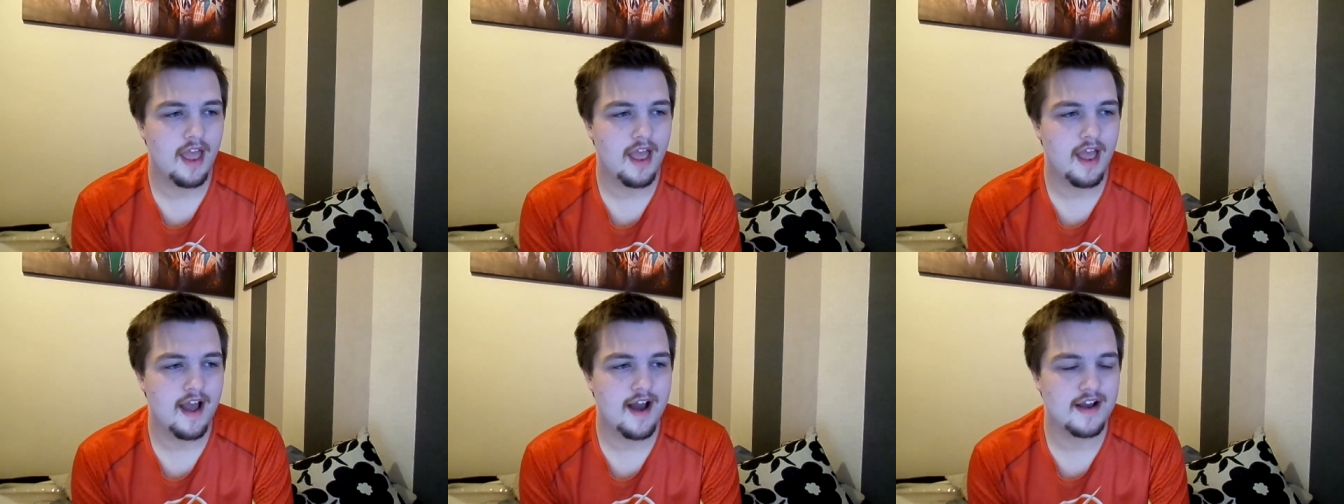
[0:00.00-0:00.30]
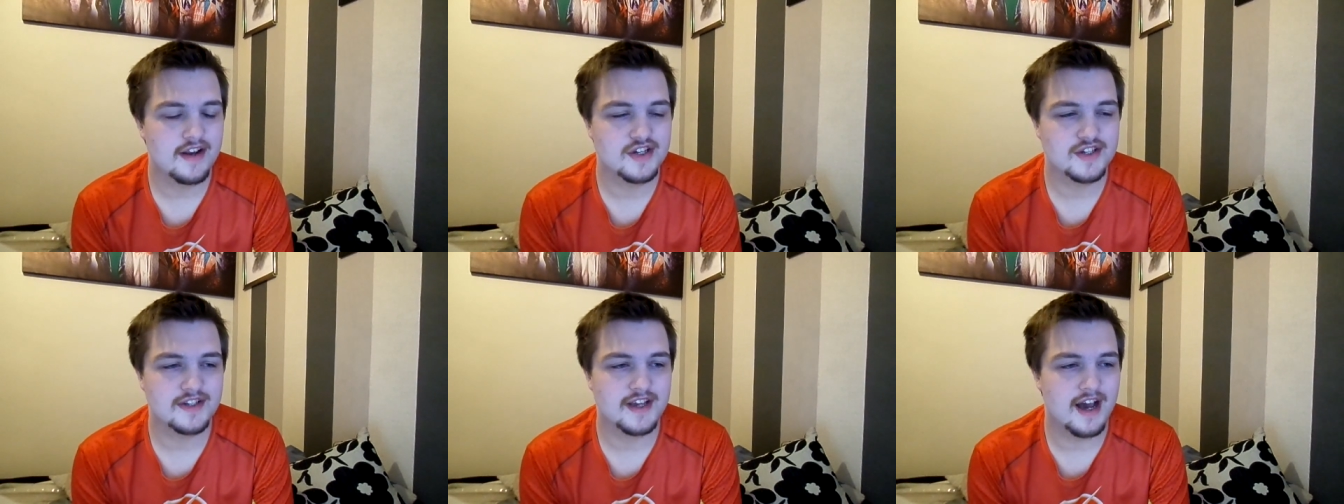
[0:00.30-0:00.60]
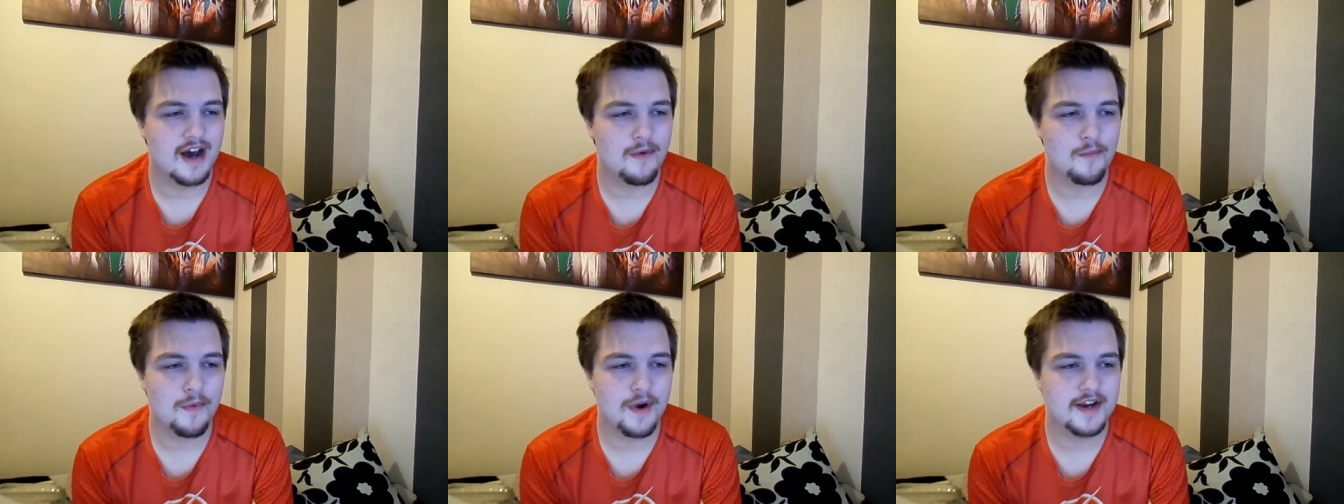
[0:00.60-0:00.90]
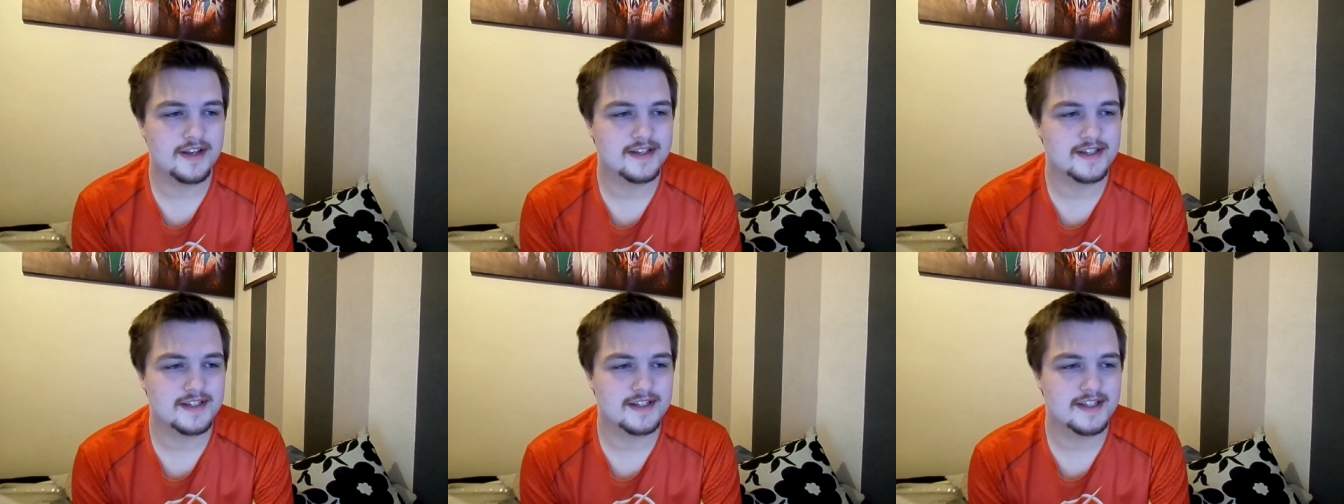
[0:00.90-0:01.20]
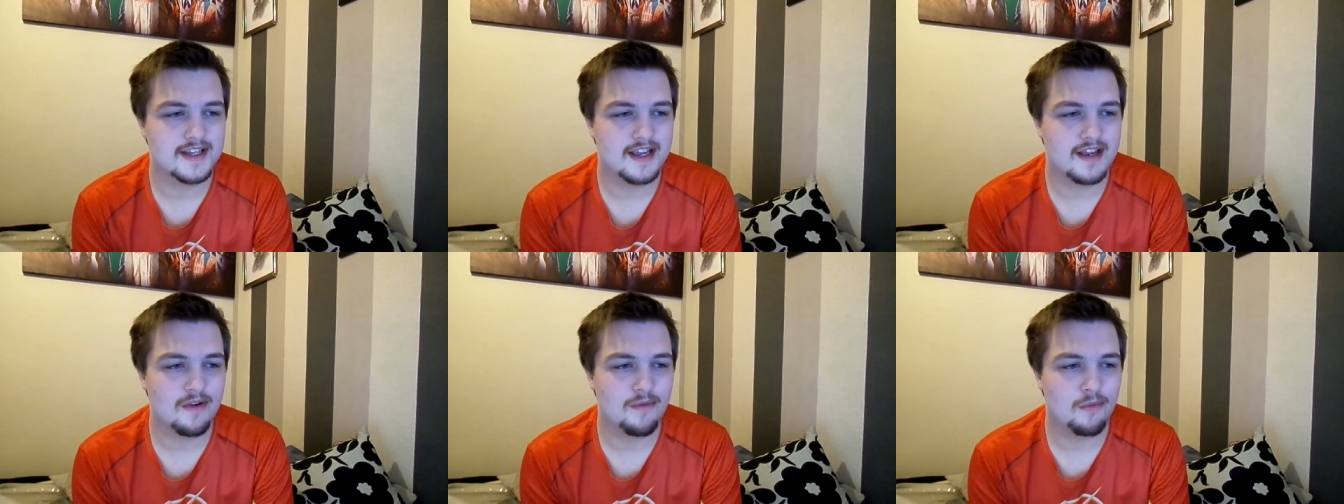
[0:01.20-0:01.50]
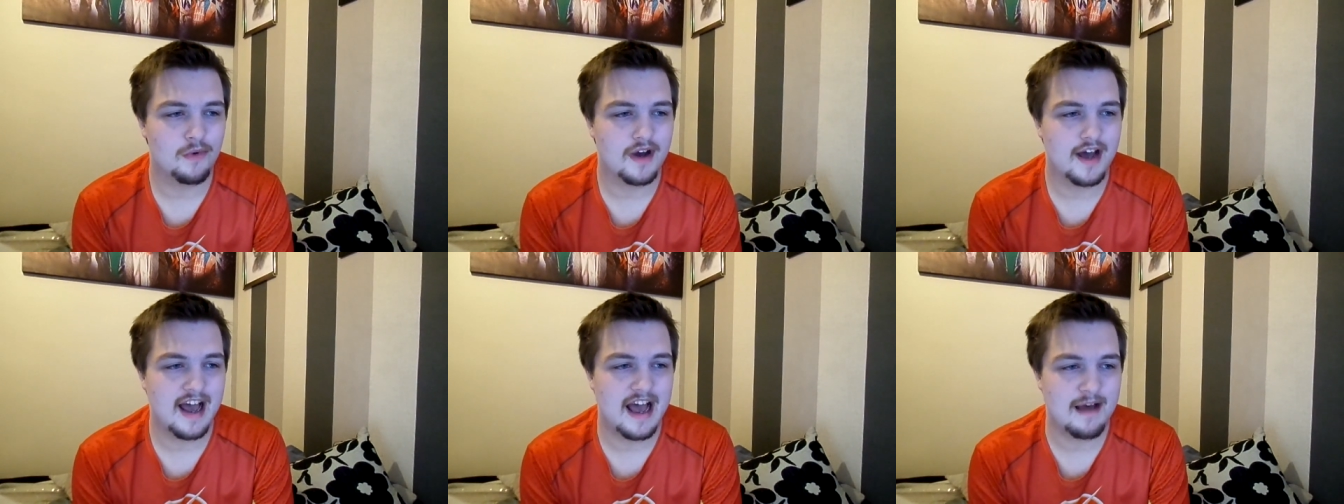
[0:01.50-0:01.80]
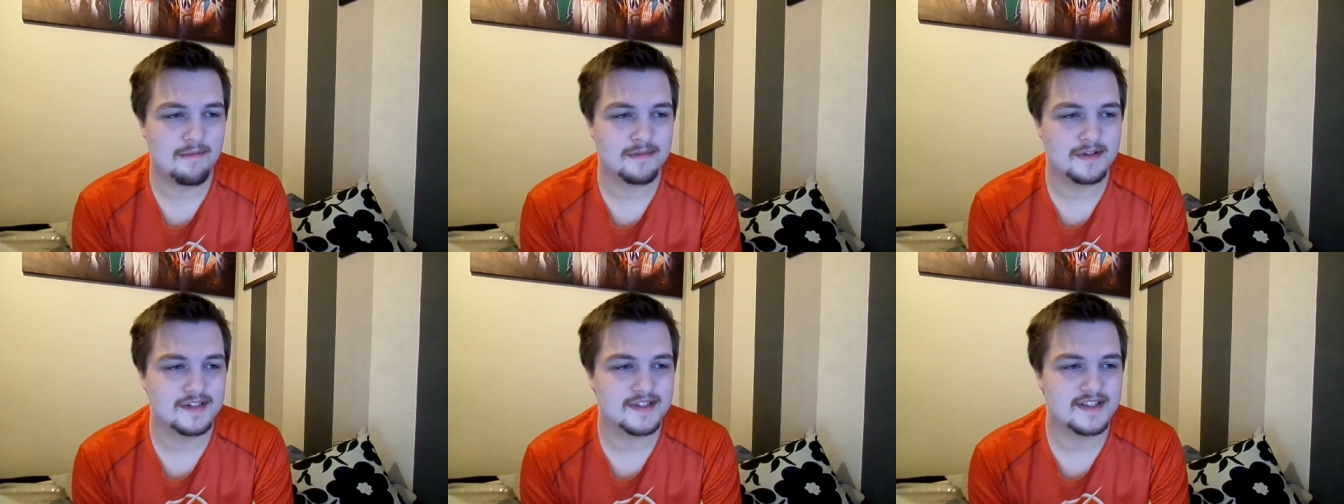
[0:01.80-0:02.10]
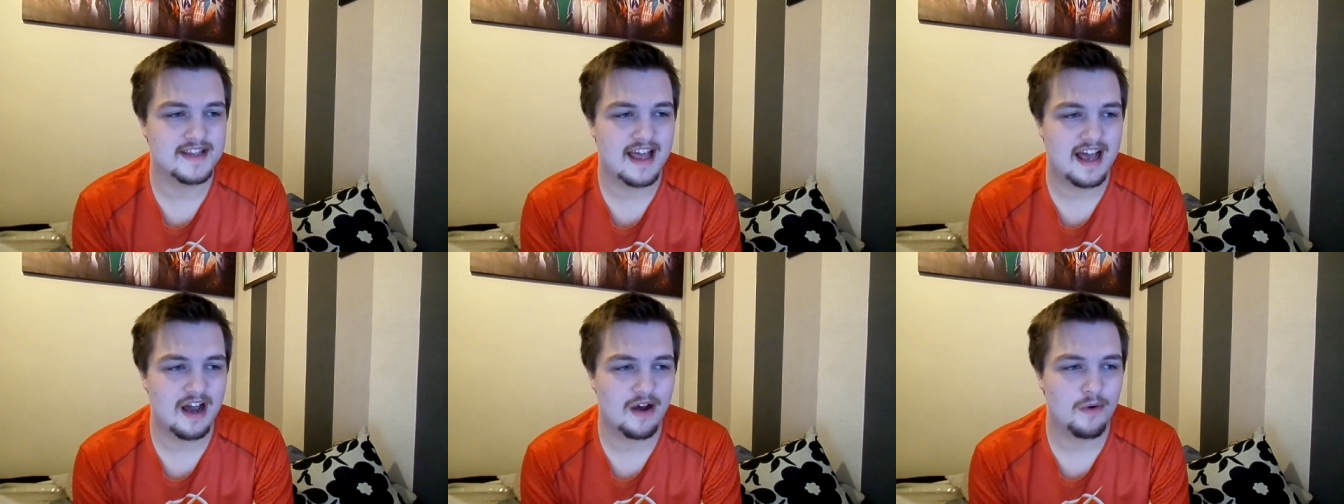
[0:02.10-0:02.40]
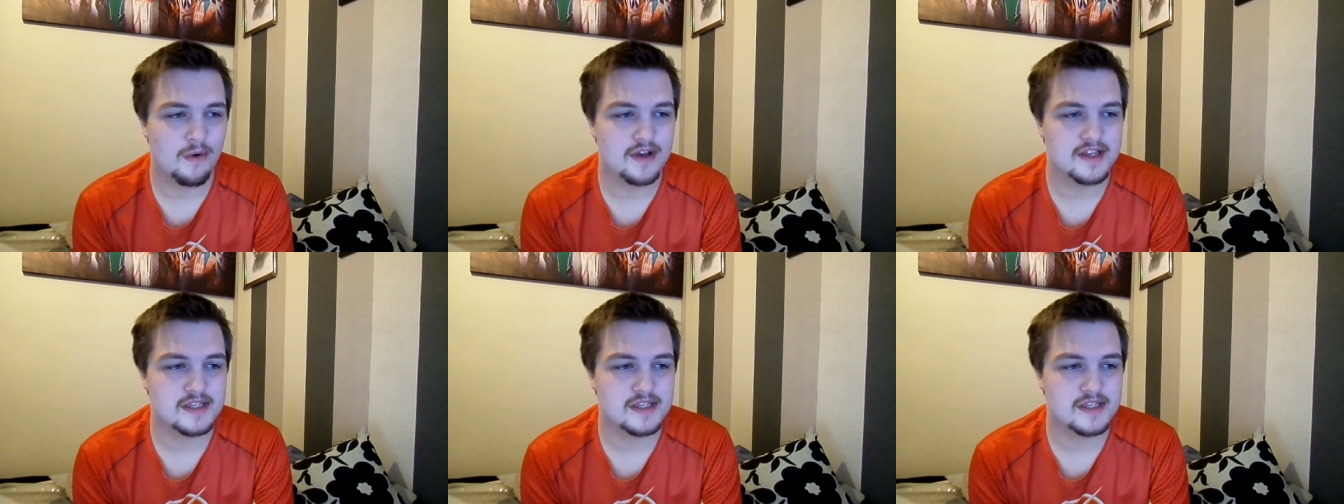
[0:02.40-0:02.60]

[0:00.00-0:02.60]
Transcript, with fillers: I just can't wait to see what happens now,